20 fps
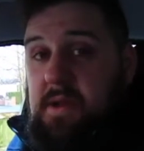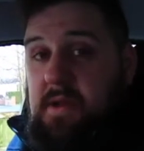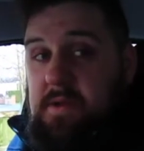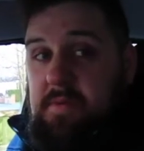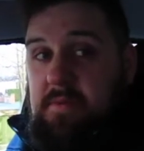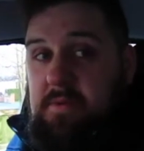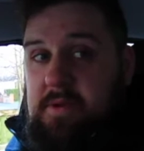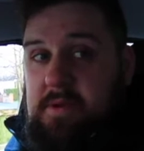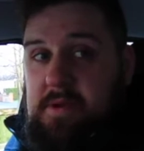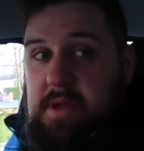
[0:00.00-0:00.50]

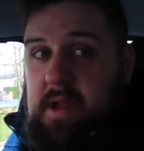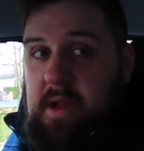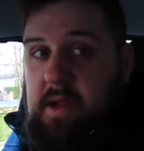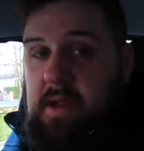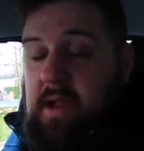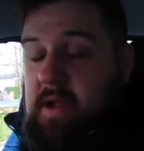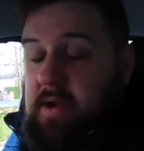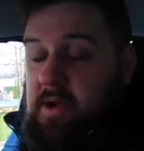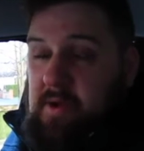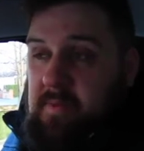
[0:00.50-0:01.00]
some, just like a
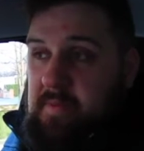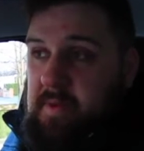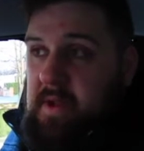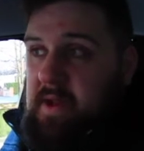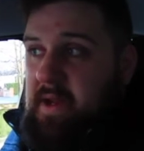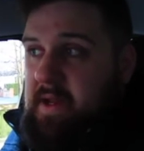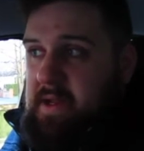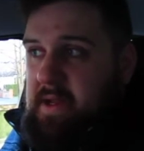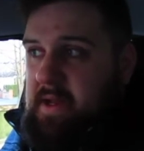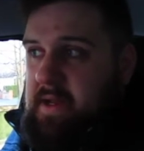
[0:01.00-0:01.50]
cup of
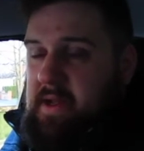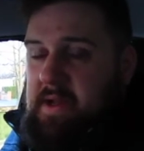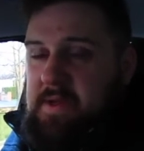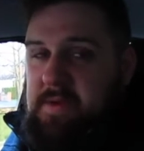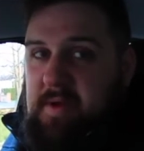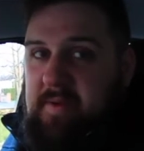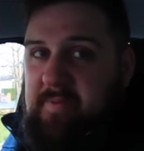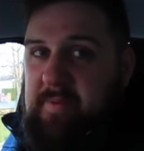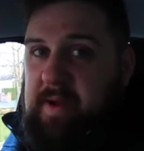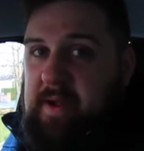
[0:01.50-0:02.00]
like a
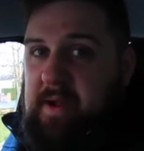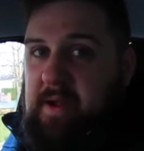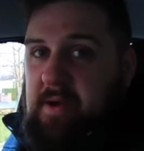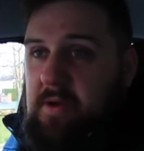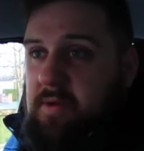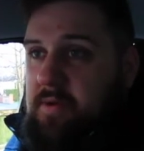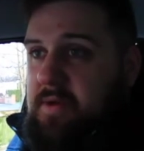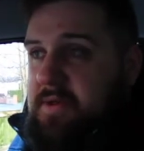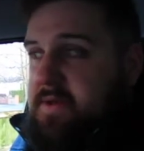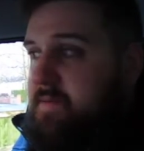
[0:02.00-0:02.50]
12 pack of
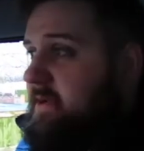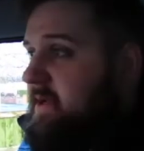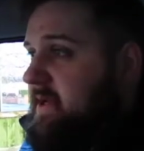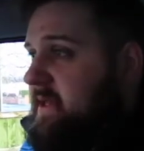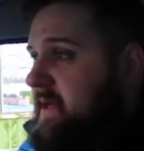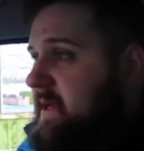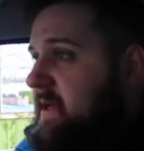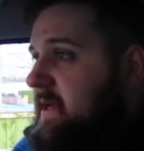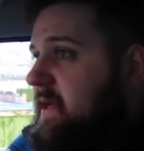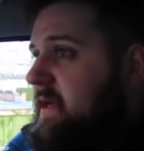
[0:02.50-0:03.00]
Coke or something
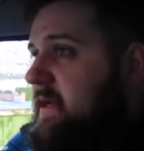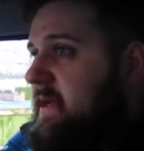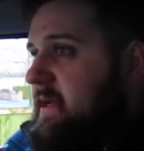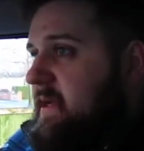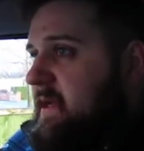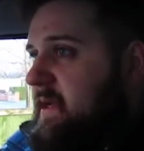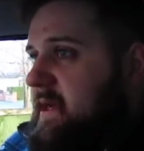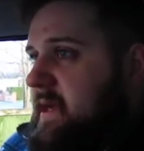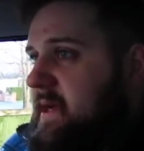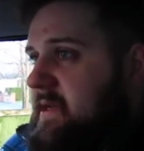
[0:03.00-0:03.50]
like
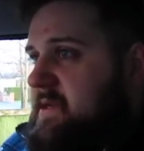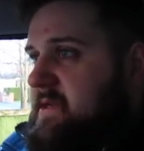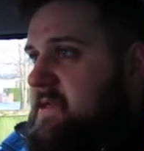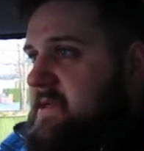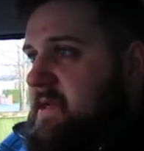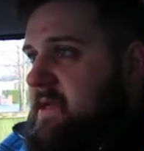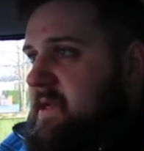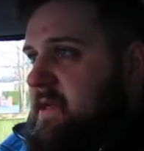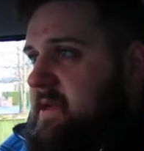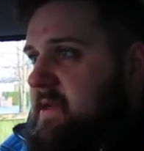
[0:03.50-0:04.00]
that, and just
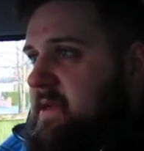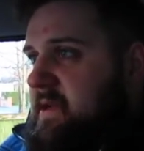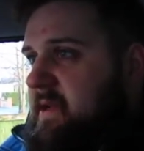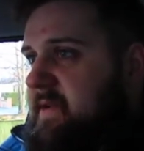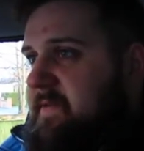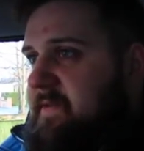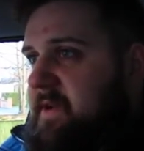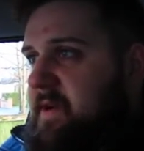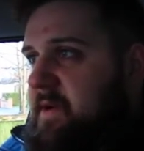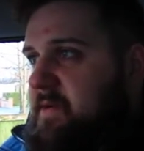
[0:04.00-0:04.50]
say and
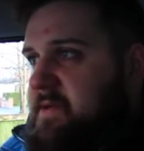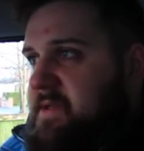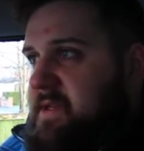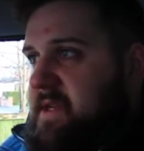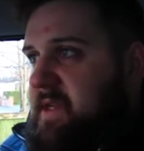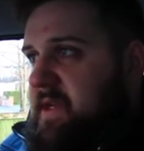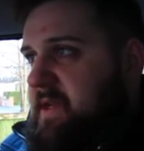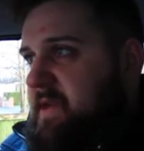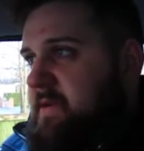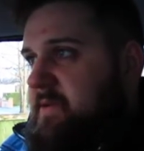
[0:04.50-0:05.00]
leave a note
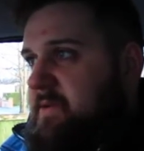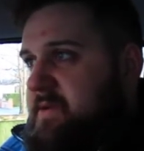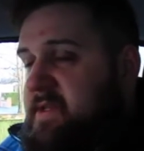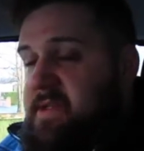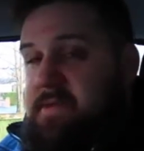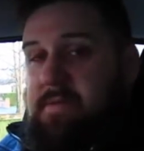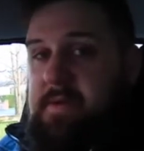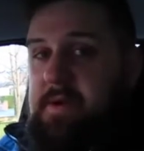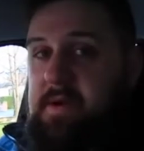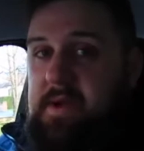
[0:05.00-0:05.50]
saying you know
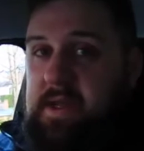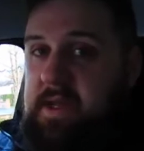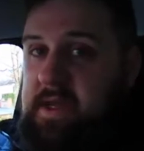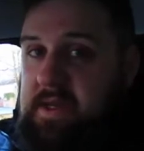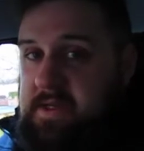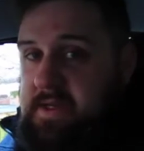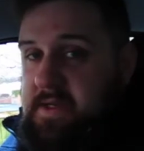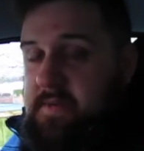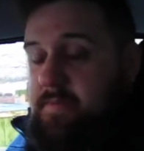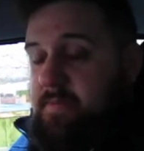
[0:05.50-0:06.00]
since we're not here
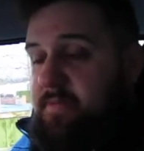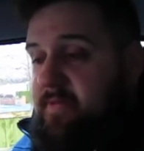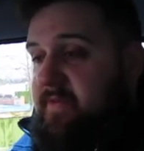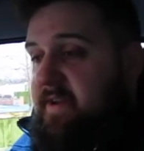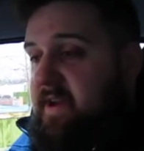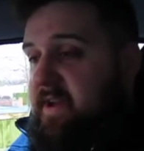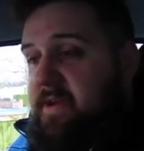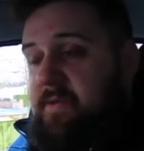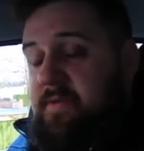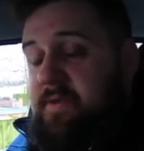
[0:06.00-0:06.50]
to
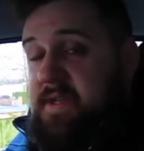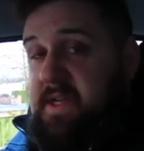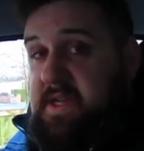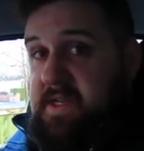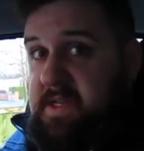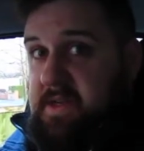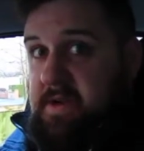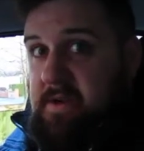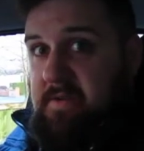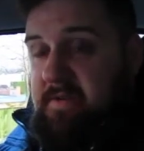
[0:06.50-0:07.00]
provide you with
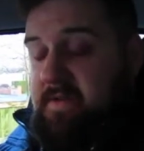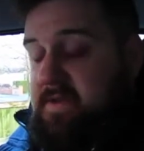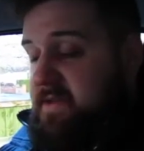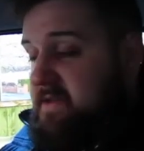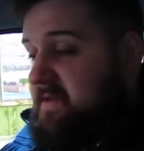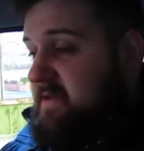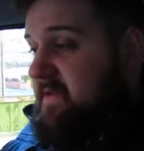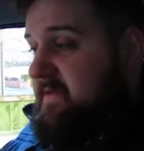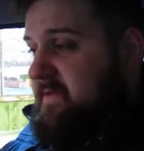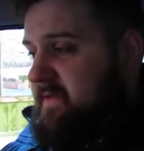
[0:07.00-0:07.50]
teas and coffees and
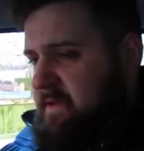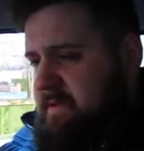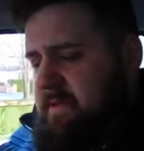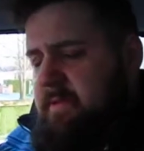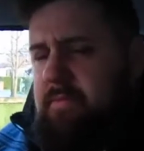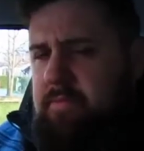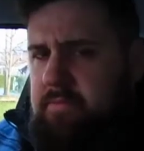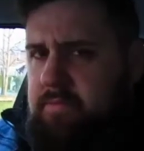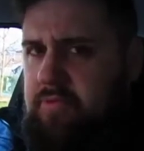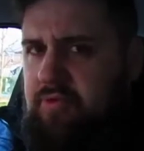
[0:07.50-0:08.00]
stuff, you know
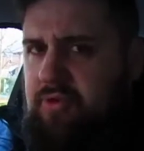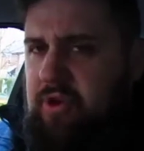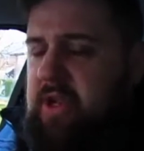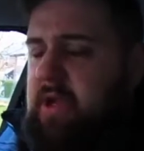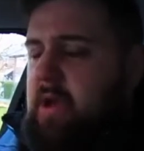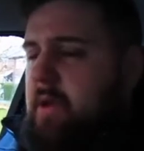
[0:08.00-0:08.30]
drink